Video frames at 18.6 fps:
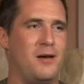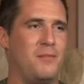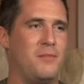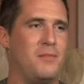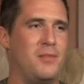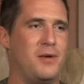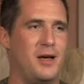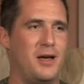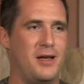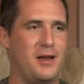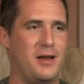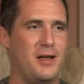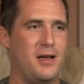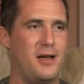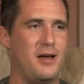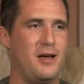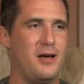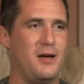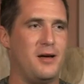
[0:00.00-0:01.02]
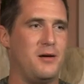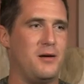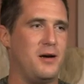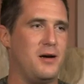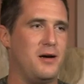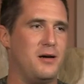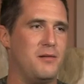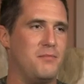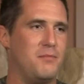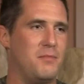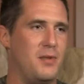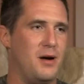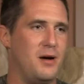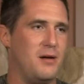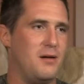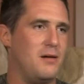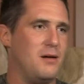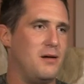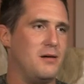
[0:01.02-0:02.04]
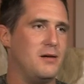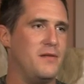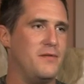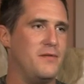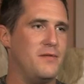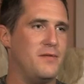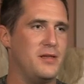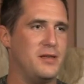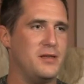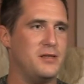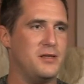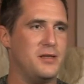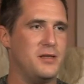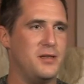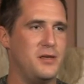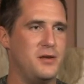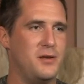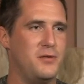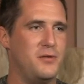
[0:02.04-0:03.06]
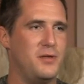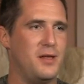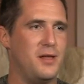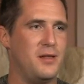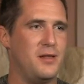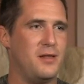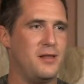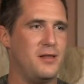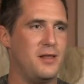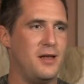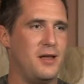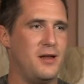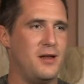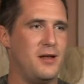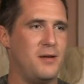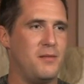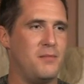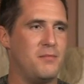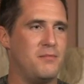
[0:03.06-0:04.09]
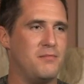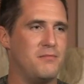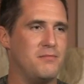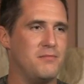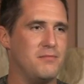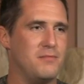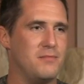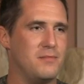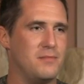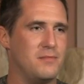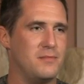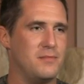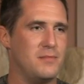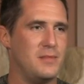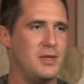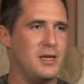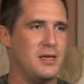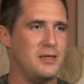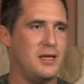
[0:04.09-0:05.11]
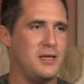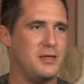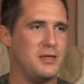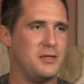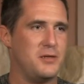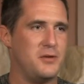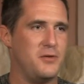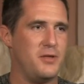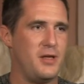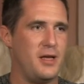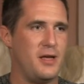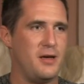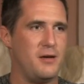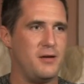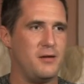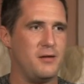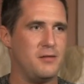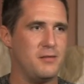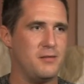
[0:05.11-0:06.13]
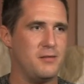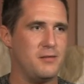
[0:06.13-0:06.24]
um, uh, um, I'll, I'll give this to you, then, then, um, that that's who they are.